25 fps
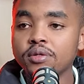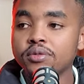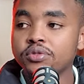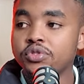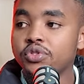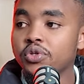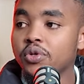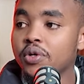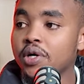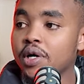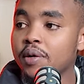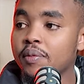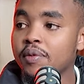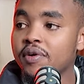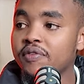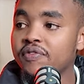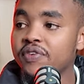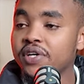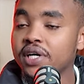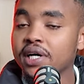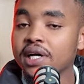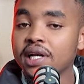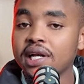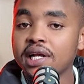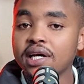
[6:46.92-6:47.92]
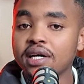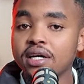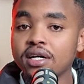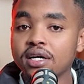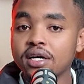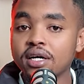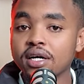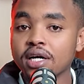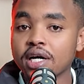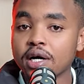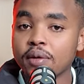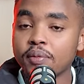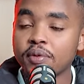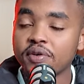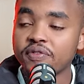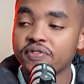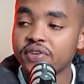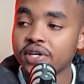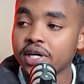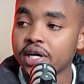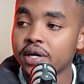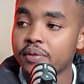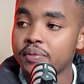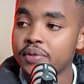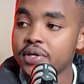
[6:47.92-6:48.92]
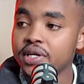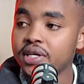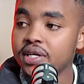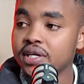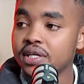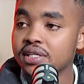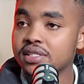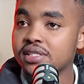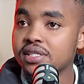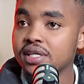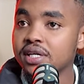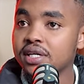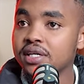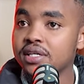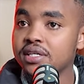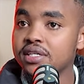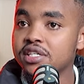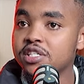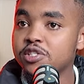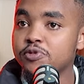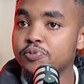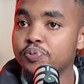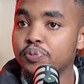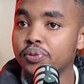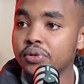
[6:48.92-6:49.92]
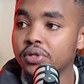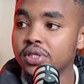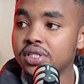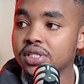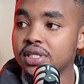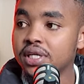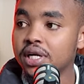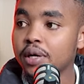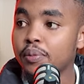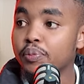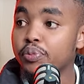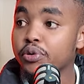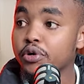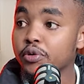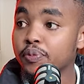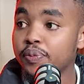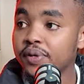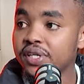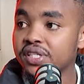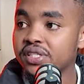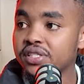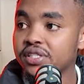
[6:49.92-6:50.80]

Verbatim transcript: Joe Kamavinga, like, Kamavinga Mengiasai, he's put in a proper